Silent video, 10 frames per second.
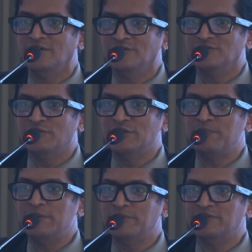So when the
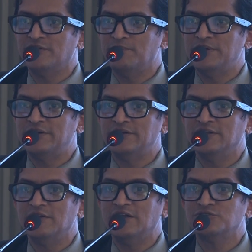paper is submitted,
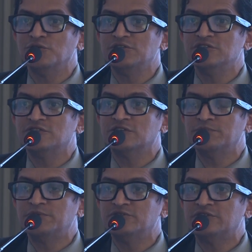they will ask you
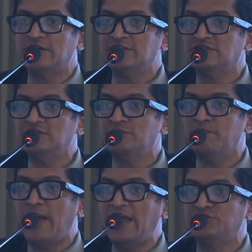descriptive statistics
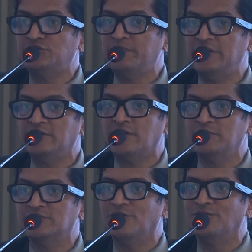matched pair ka
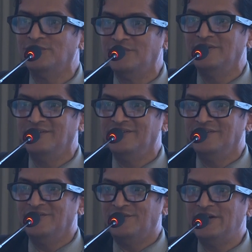batao.
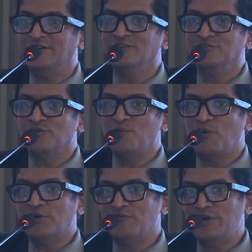Alright, so
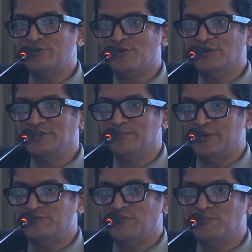what went wrong in the
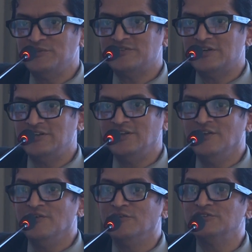metformin study
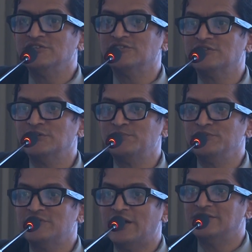was
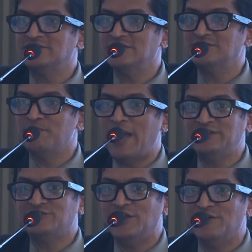descriptive statistics
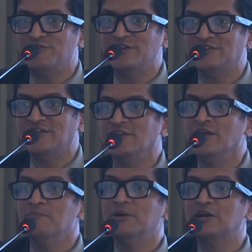matched everything,
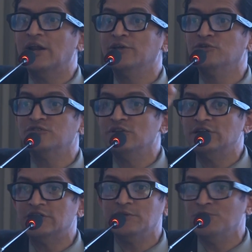but
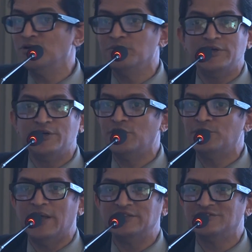glycosylated hemoglobin did not
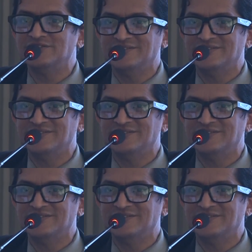match.